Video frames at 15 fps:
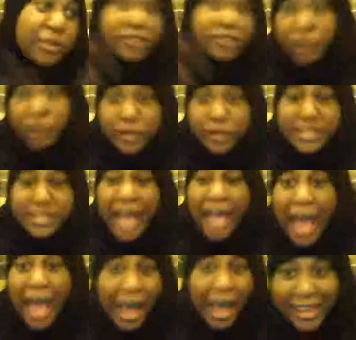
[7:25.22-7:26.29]
Like, that was the
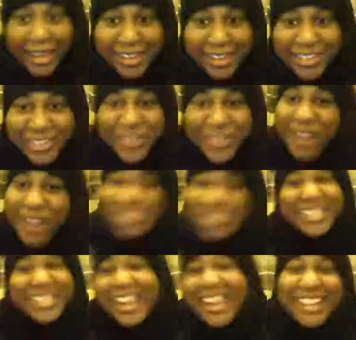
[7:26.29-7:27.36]
first guy
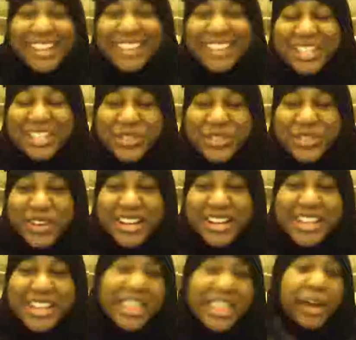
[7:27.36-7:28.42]
who ever said
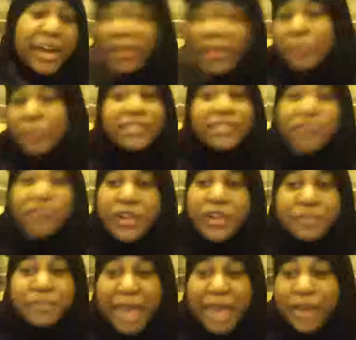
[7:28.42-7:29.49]
anything to her. That
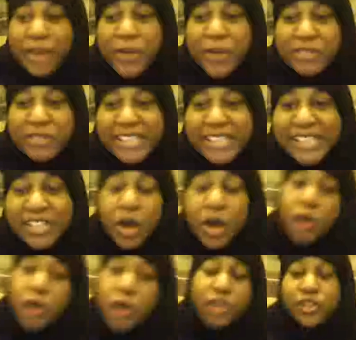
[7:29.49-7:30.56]
was the first man who ever
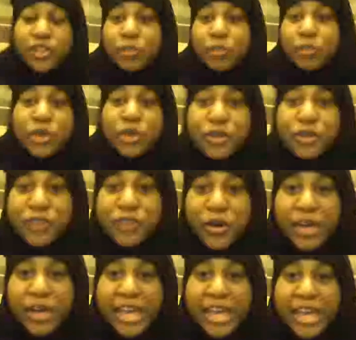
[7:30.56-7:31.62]
said to her, "Oh, you're so
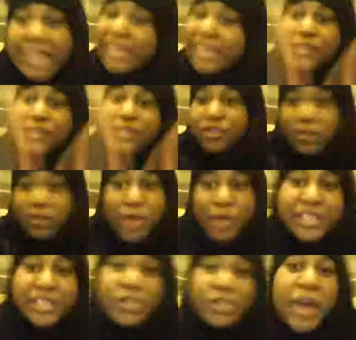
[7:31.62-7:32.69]
beautiful.
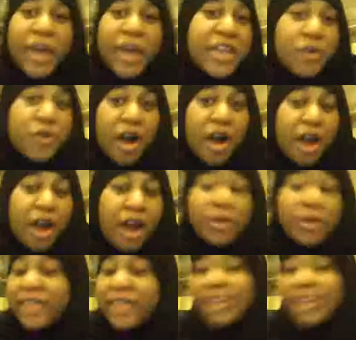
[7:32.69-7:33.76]
Even dressed the way you
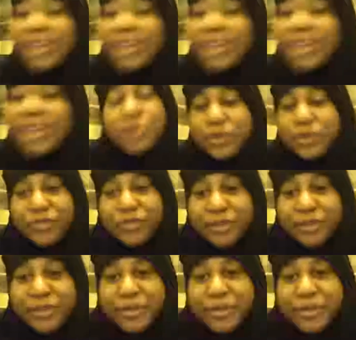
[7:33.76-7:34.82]
are, oh, that is
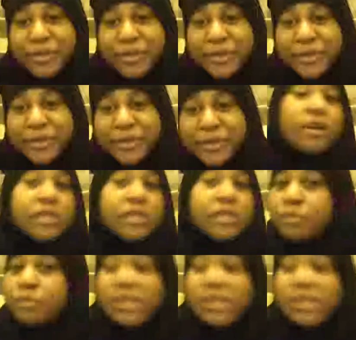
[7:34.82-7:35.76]
beautiful." And